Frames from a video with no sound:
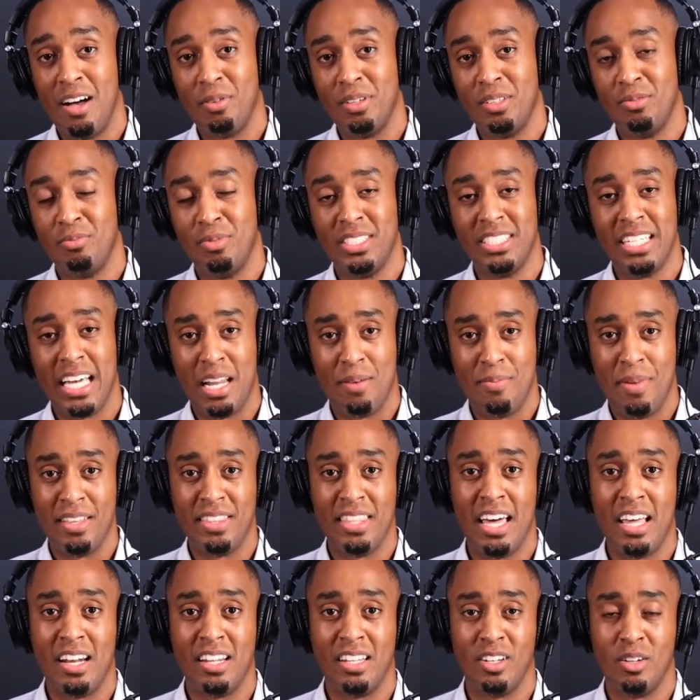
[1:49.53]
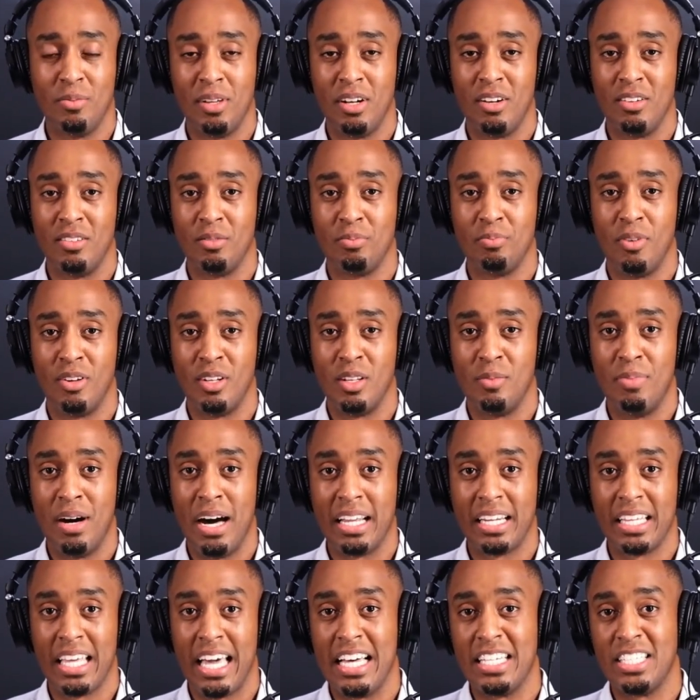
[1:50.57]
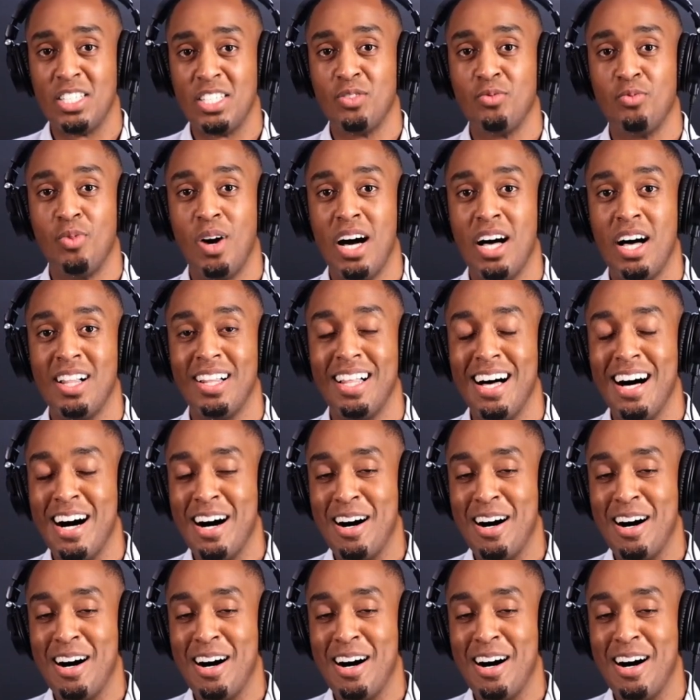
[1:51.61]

We chat about that a little bit on the podcast as well.